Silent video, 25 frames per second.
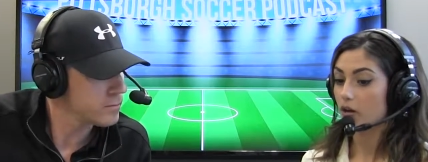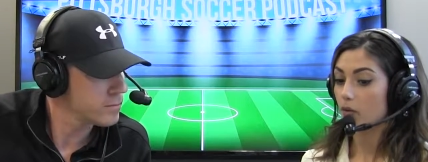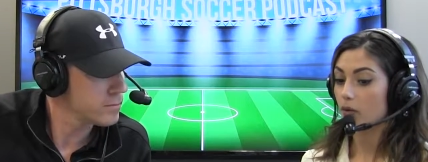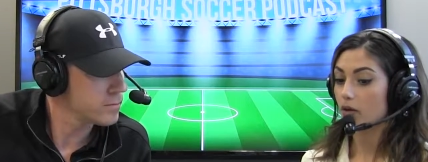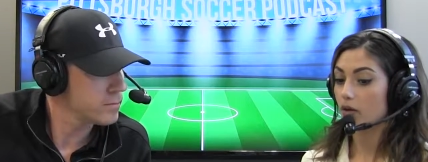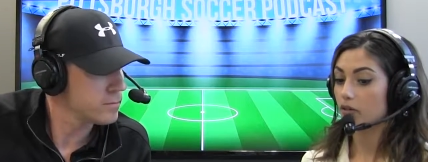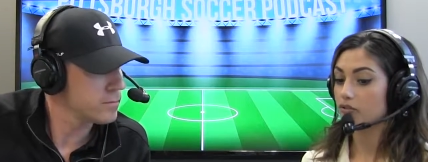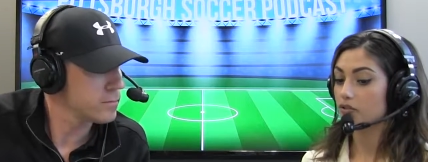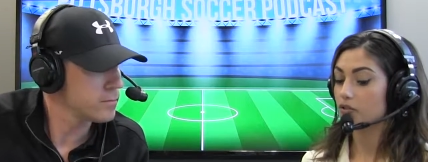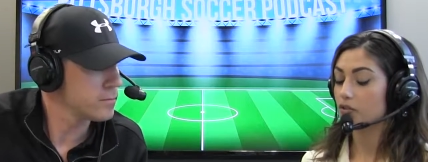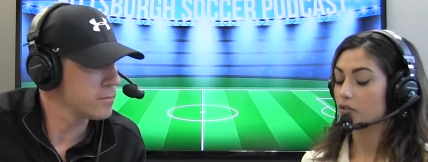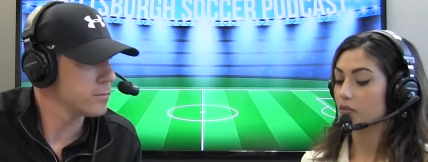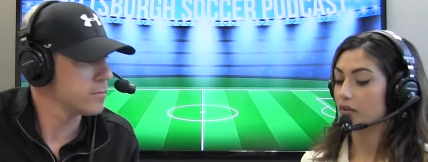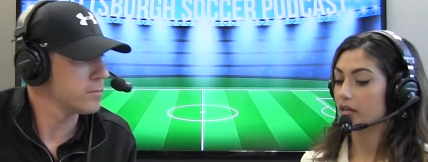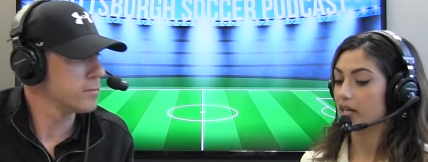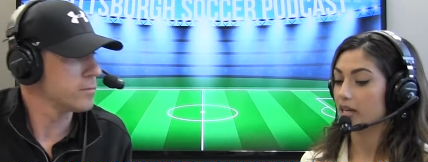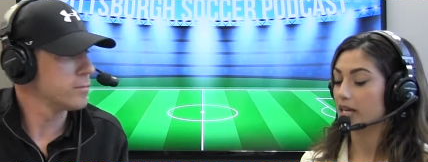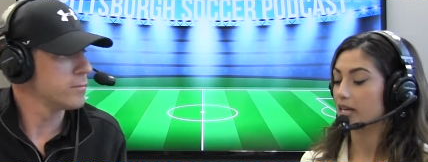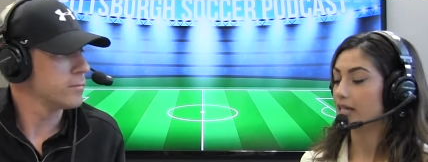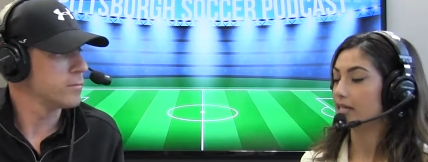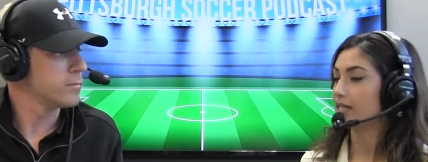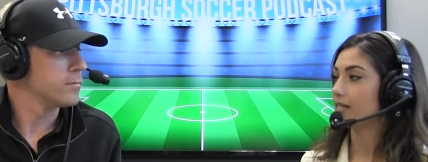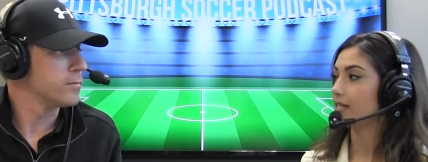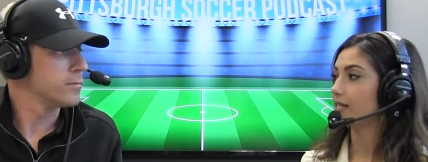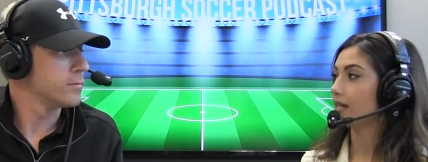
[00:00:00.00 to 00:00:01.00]
Speaker 1: we also do an
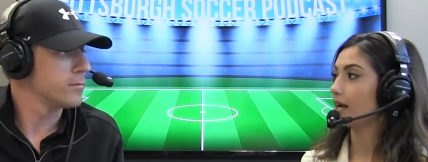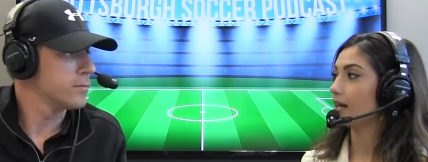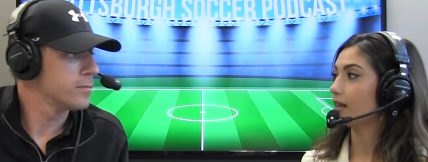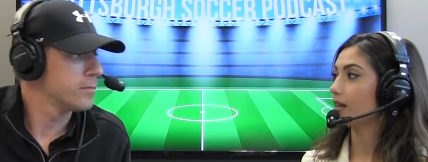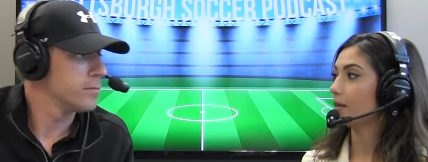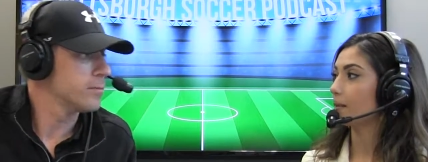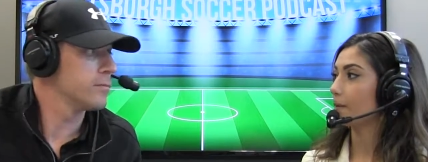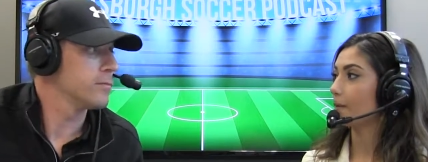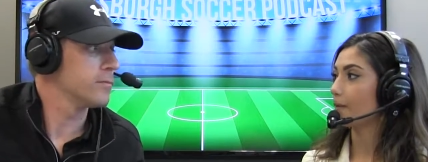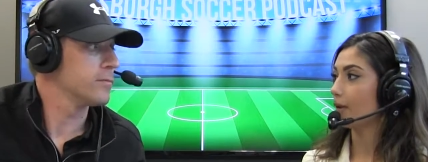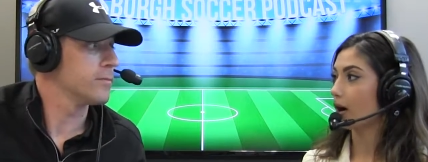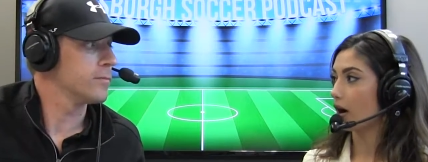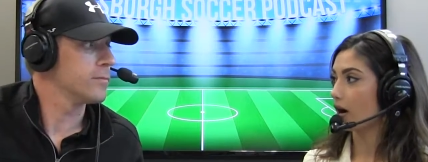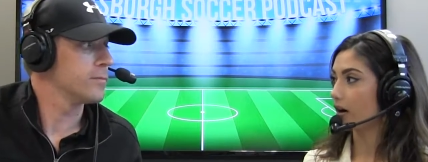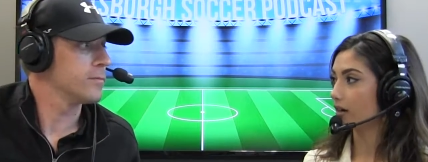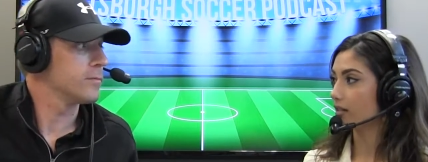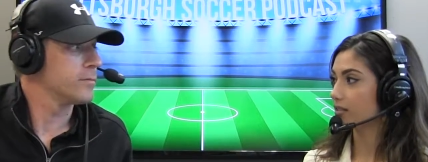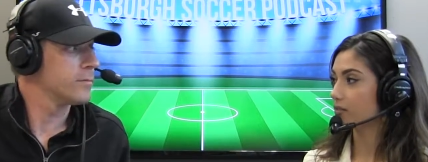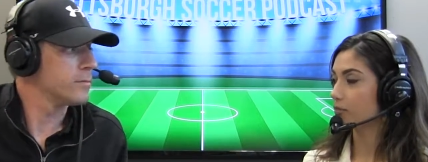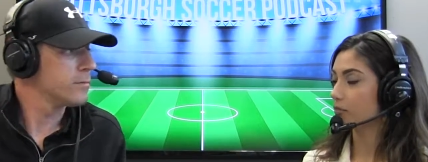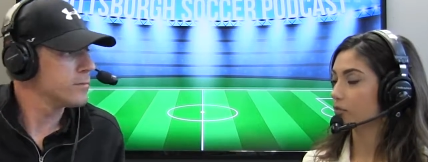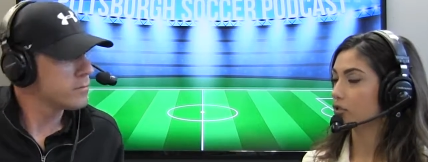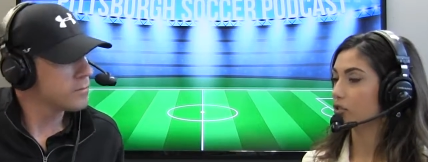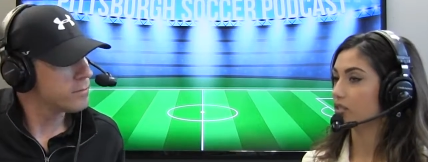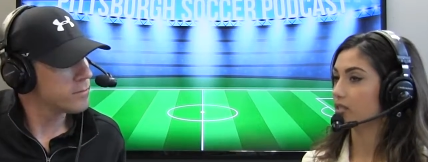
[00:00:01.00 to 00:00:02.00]
inside the
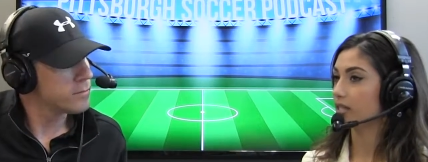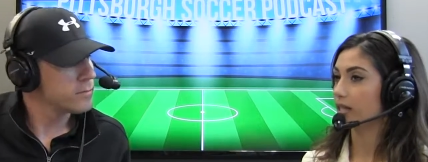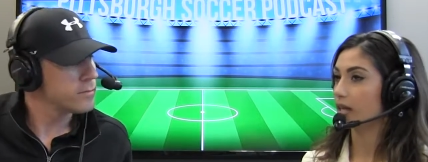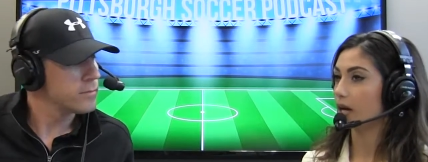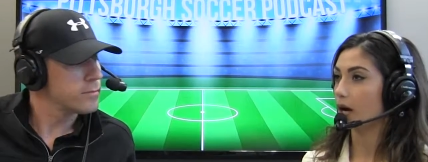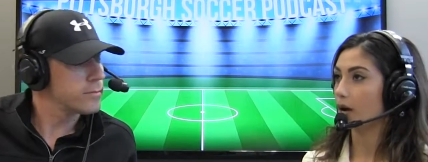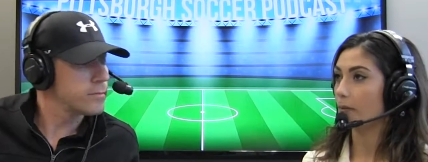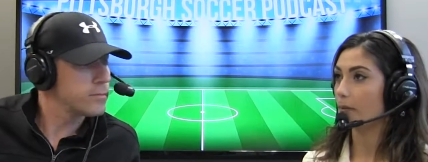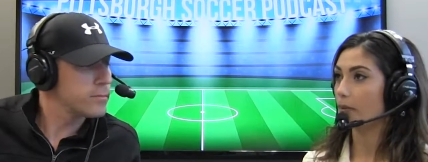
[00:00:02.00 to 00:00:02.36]
box, which is like a